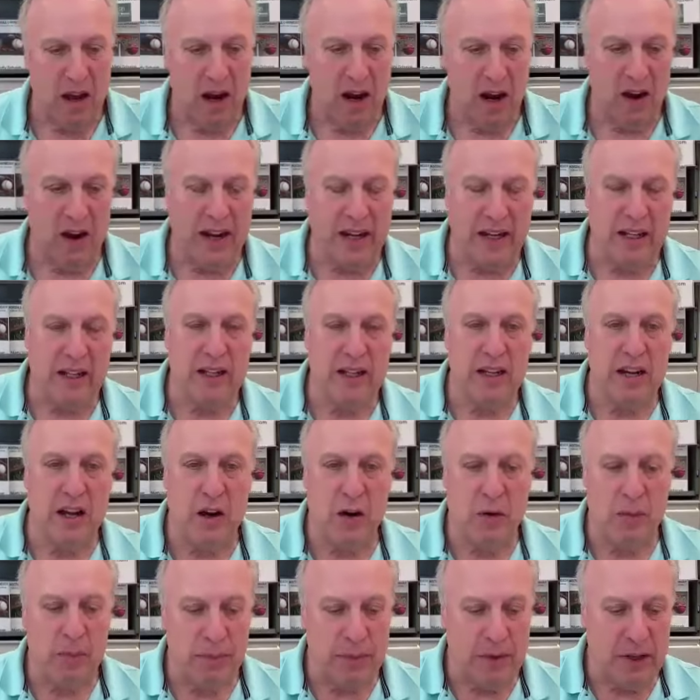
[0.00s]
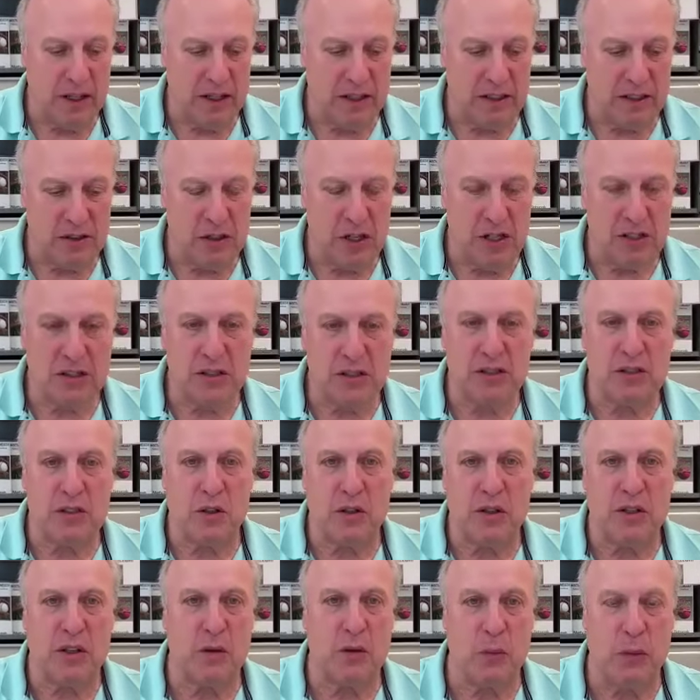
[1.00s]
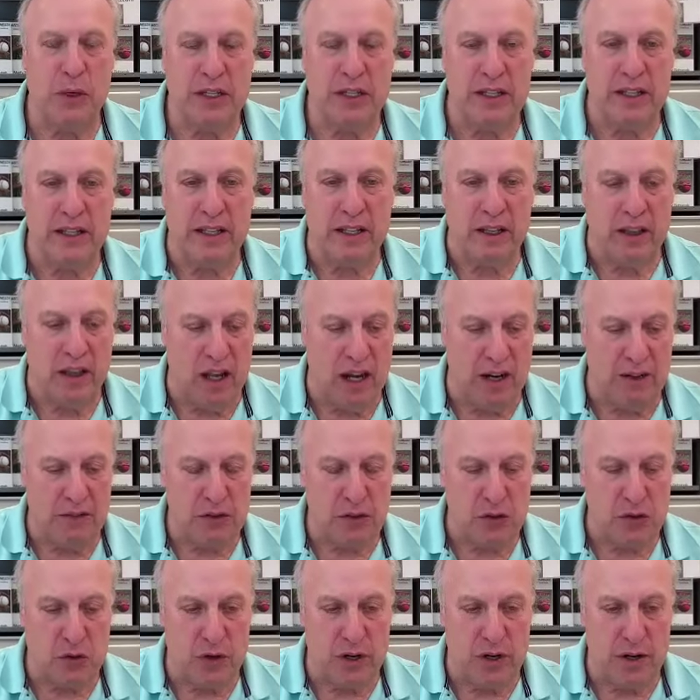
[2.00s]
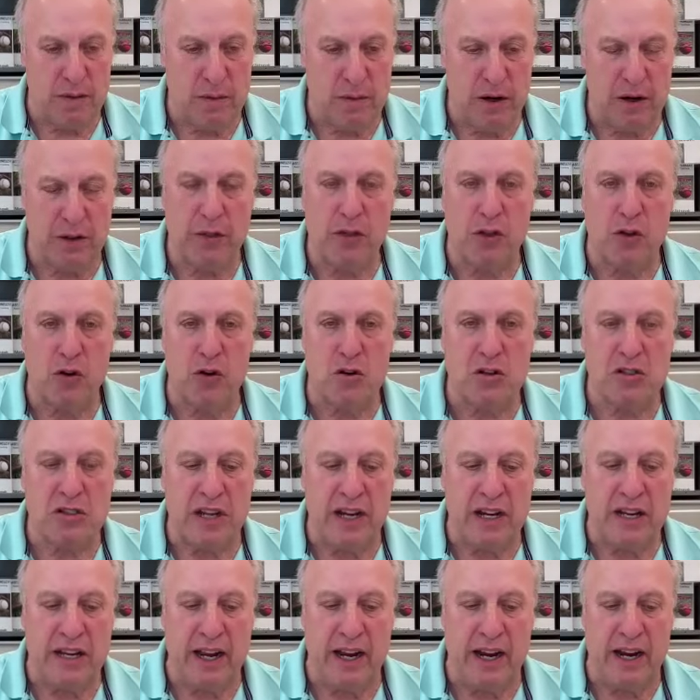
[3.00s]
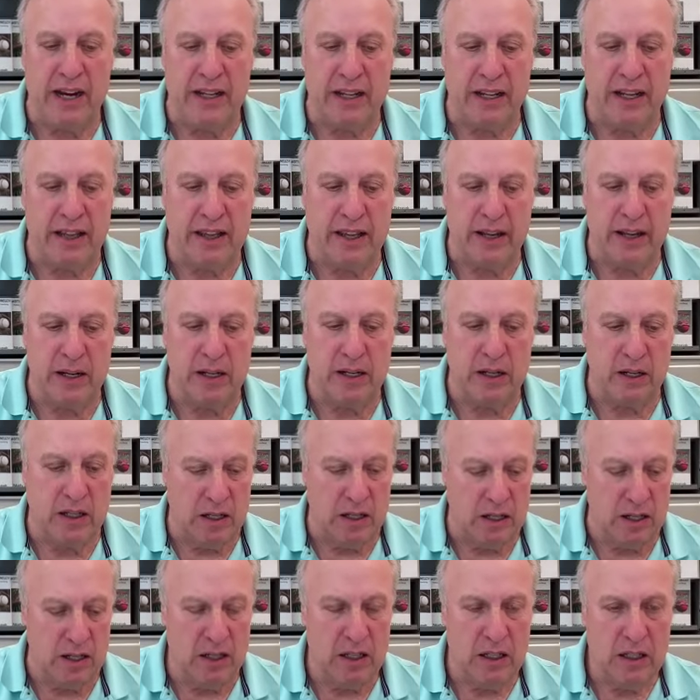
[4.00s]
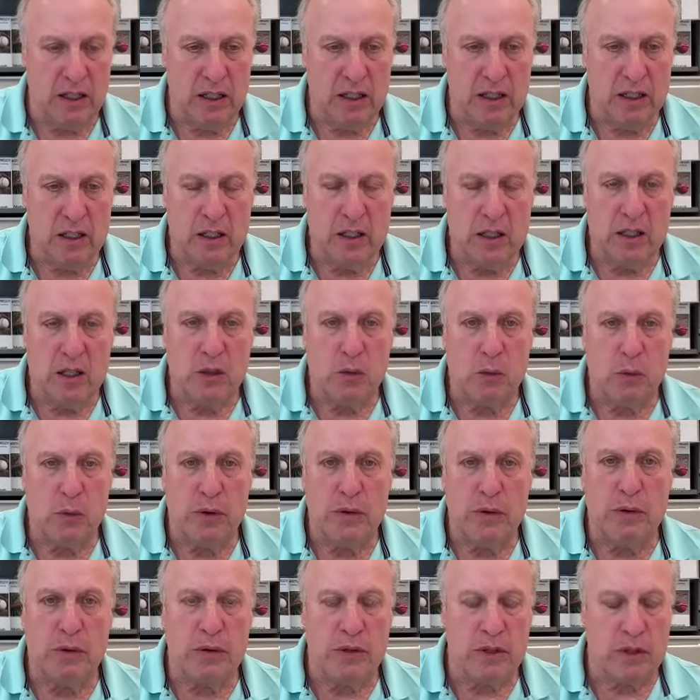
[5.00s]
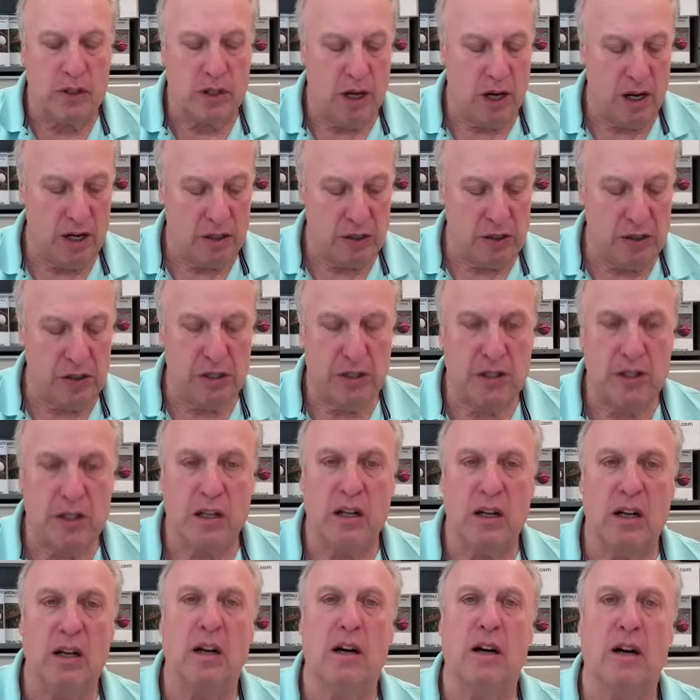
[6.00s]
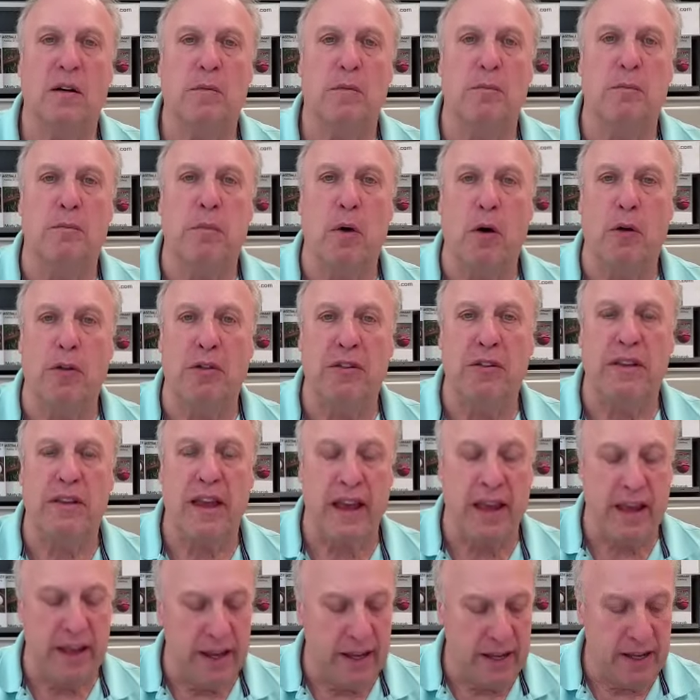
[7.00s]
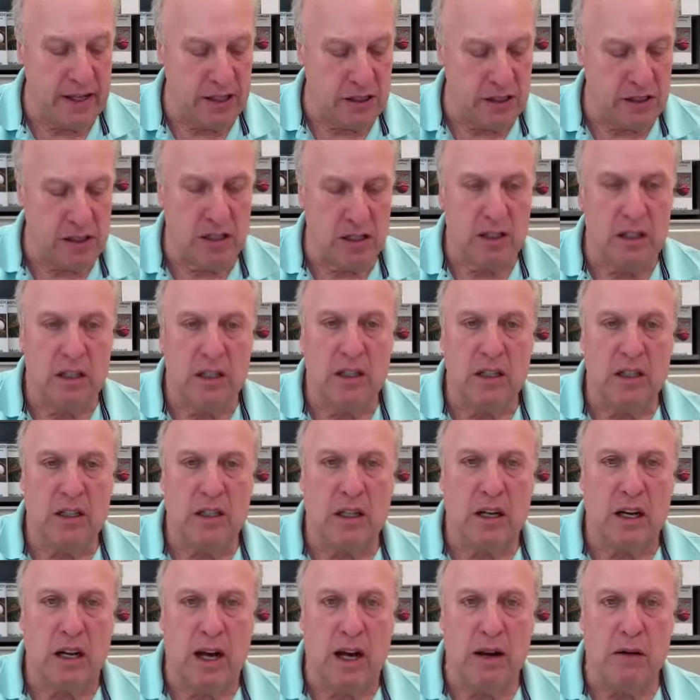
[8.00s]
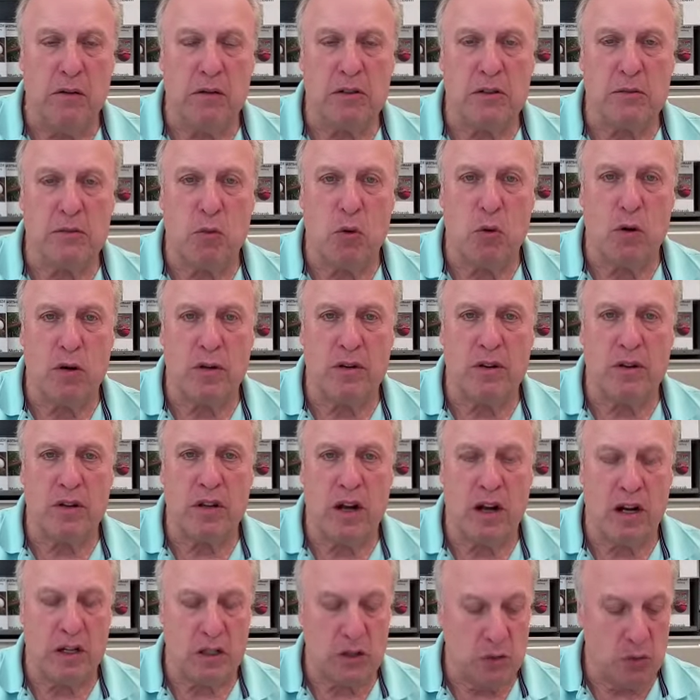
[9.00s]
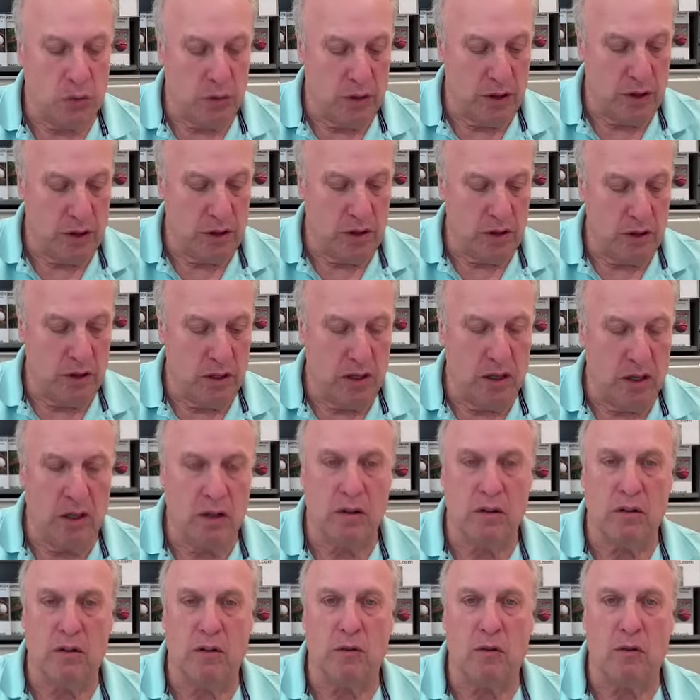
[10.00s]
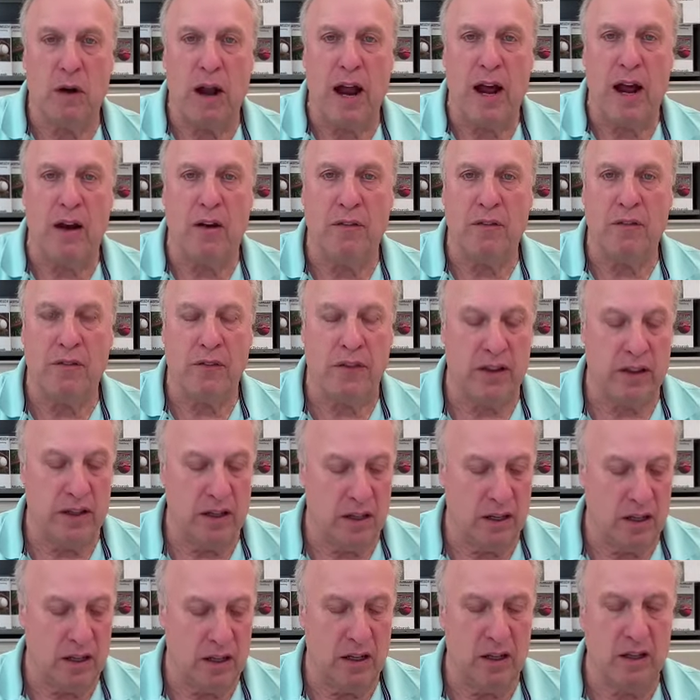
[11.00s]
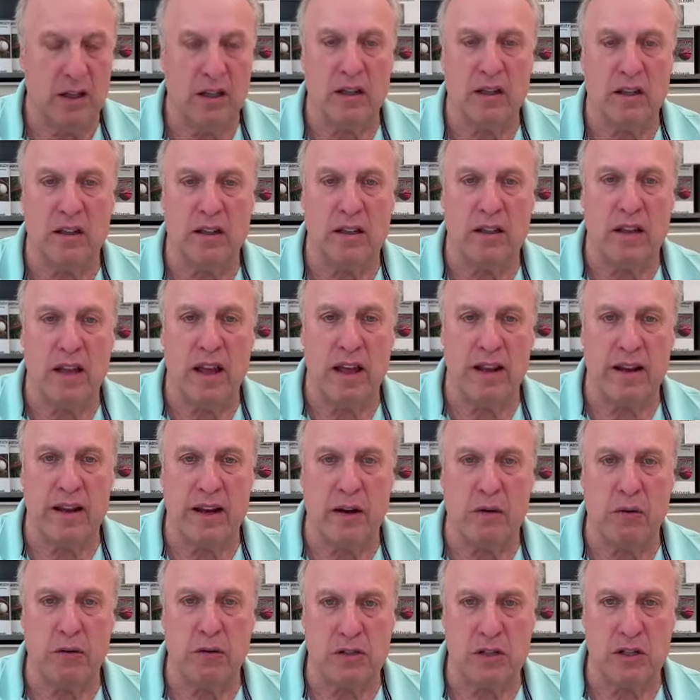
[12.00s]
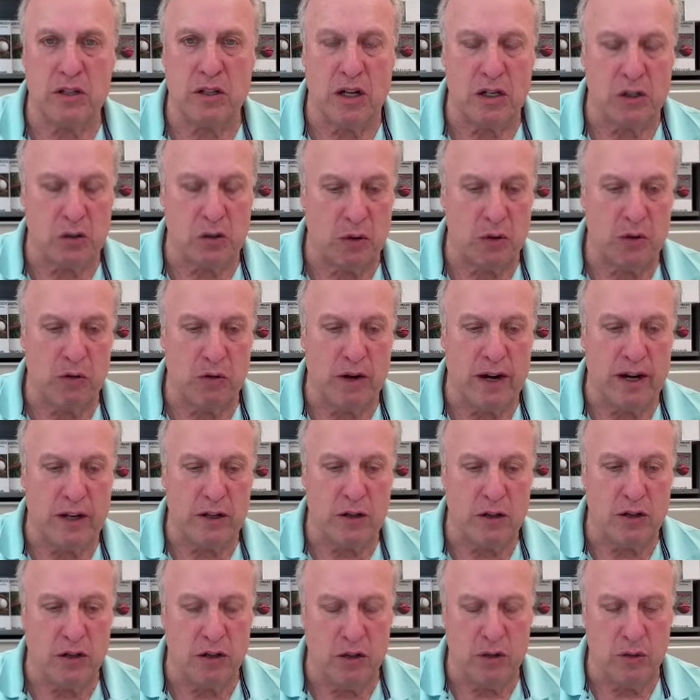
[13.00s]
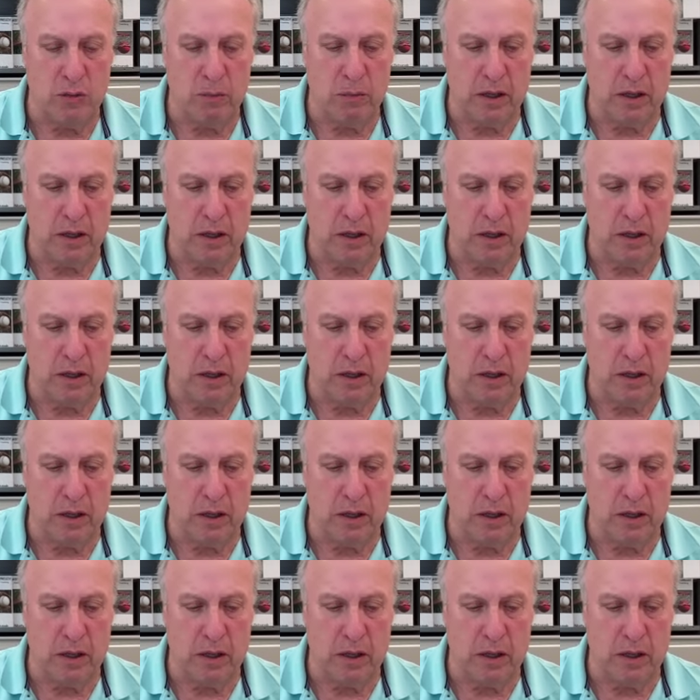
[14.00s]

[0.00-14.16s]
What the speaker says: All right. We did the live stream on Thursday night, and then we were in touch both days. I was more in touch with Ralph, and I was in touch with Ray too.